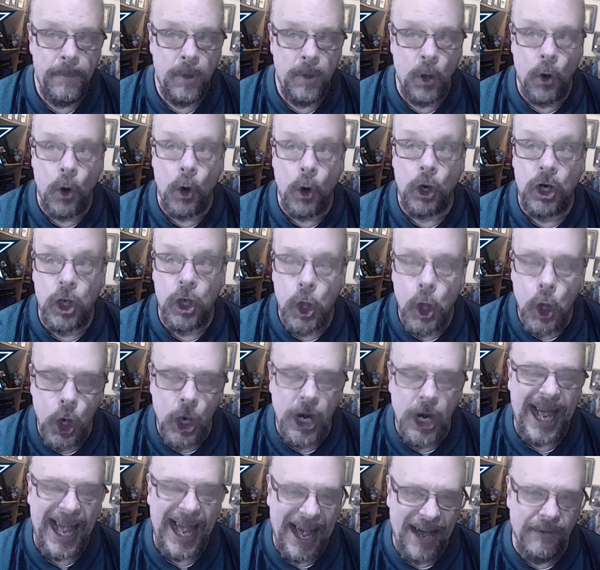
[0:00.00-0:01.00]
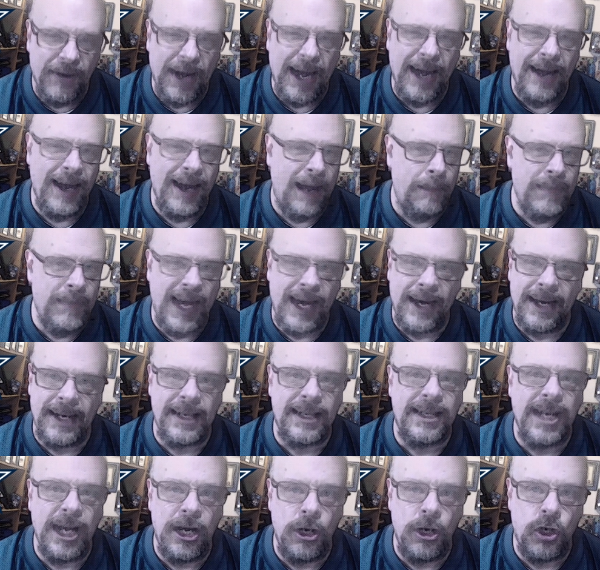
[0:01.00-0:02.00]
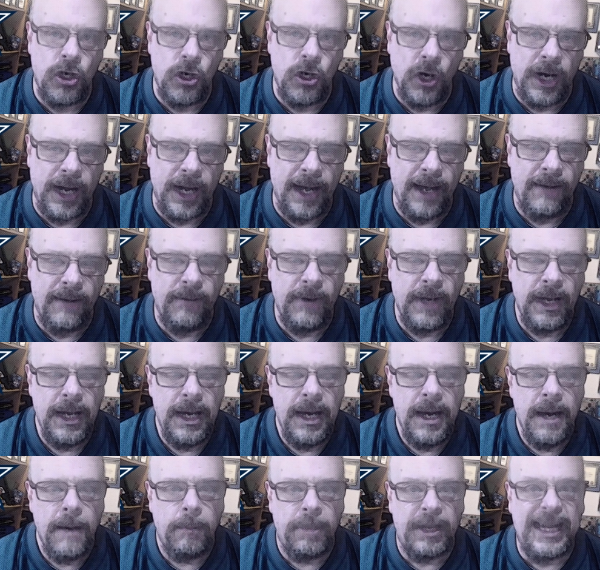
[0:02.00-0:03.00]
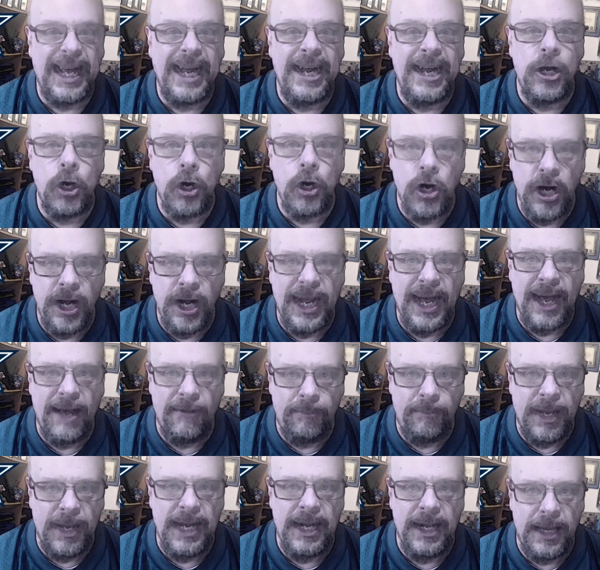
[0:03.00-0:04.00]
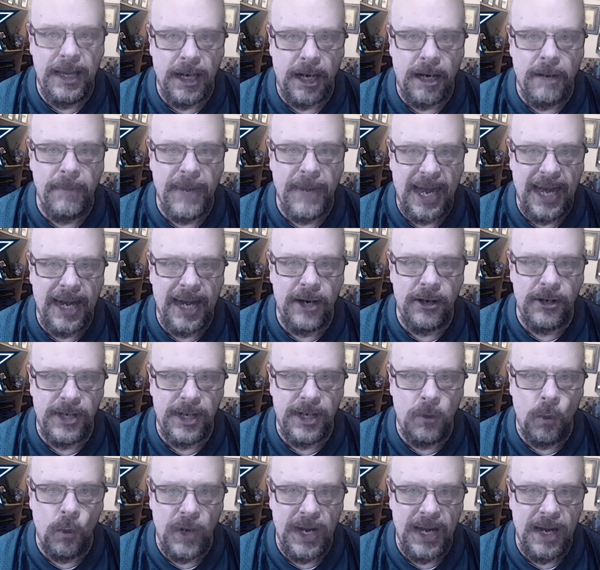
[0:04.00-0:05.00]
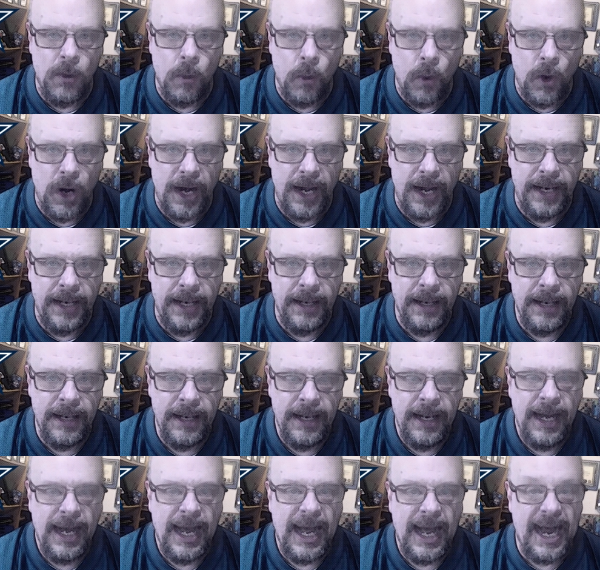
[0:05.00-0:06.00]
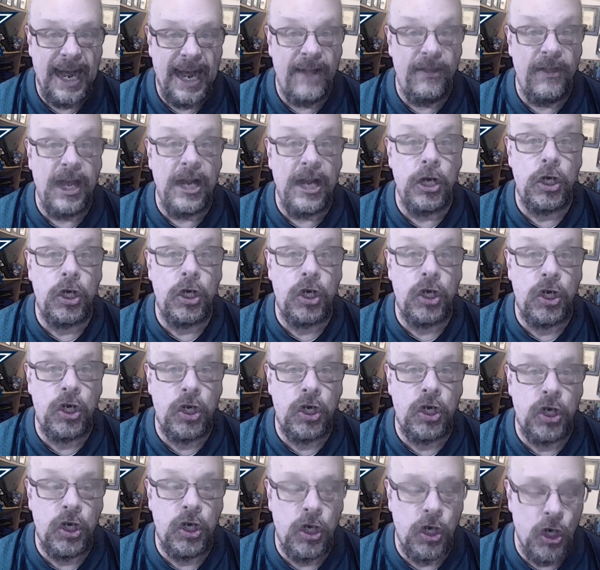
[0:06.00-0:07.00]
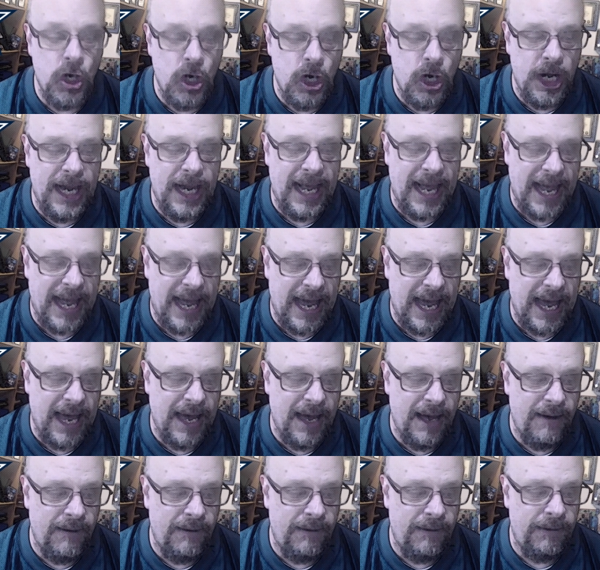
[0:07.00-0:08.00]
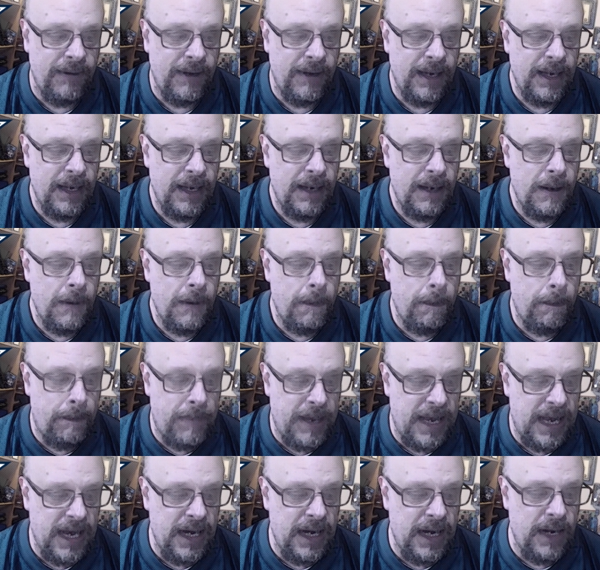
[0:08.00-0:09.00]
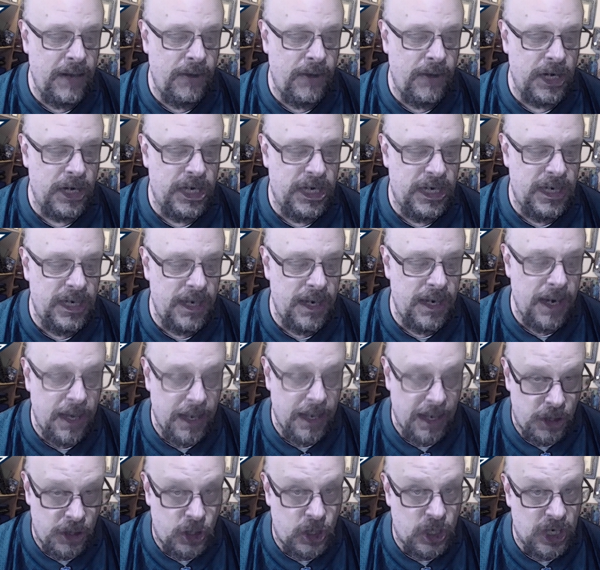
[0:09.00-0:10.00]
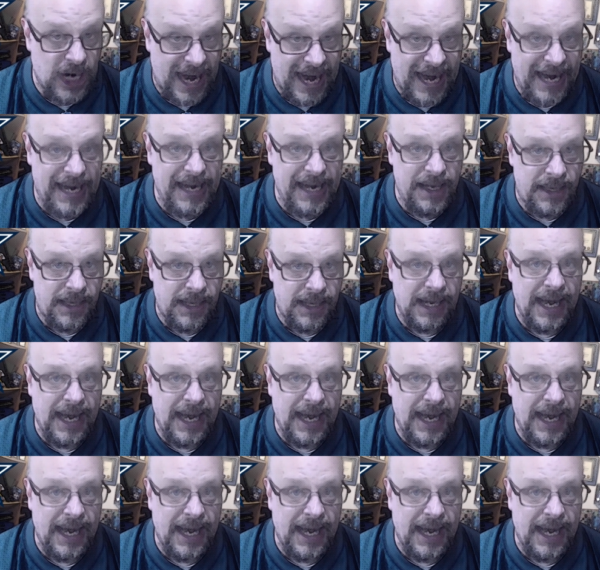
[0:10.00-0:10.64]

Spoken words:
or could have, I'm not going to say should have, but they could have beaten the Commanders in week one. And they should have beaten the Giants